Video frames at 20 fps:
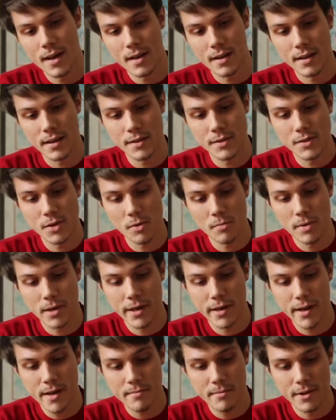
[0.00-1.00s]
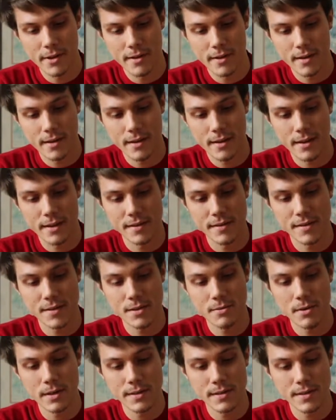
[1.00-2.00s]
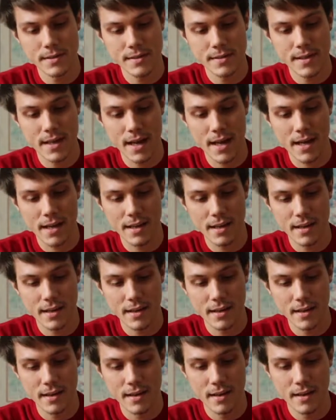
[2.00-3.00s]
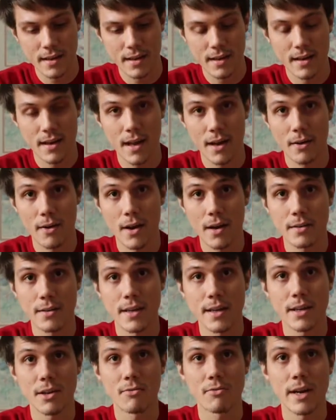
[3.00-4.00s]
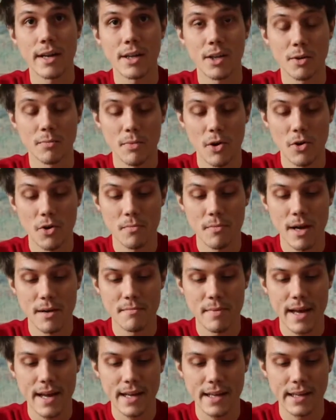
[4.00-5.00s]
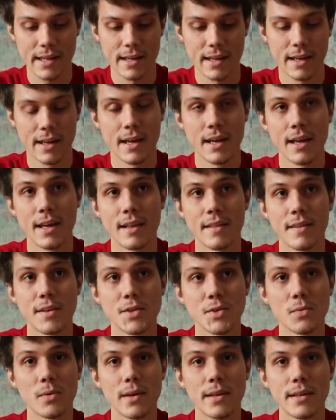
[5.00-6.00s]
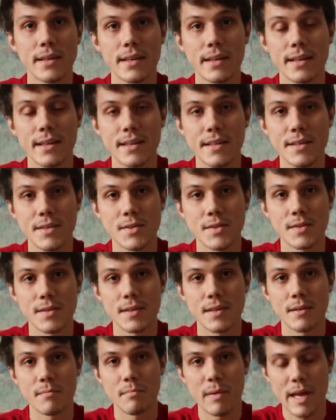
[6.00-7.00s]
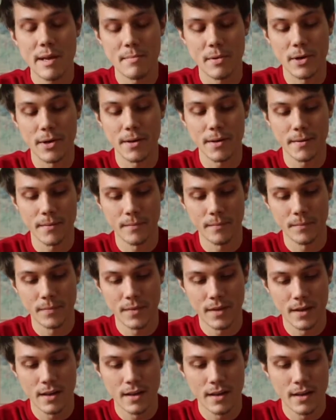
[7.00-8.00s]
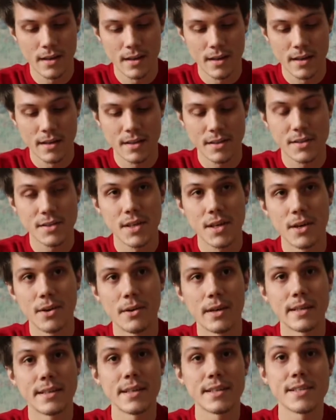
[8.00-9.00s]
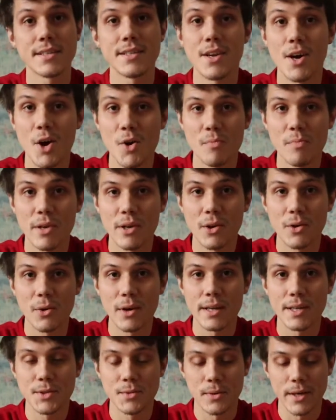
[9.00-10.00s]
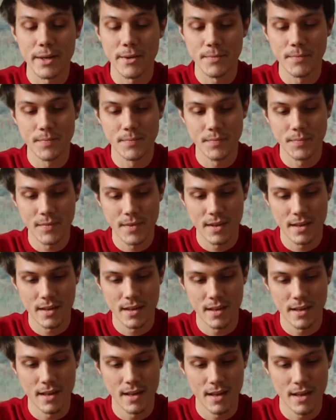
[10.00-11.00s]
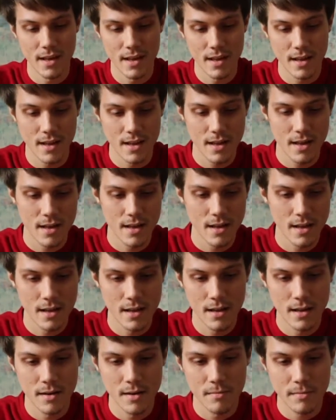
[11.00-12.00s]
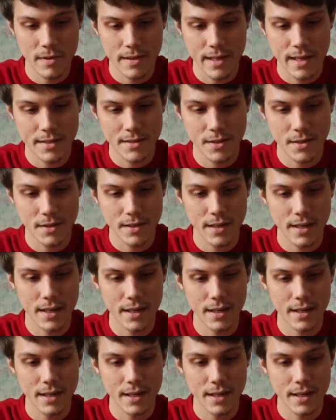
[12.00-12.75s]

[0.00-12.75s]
Let's open it up and see what's inside. Now, unlike a regular Pokemon pack, this one is paper, so it doesn't open quite as well. But that's okay.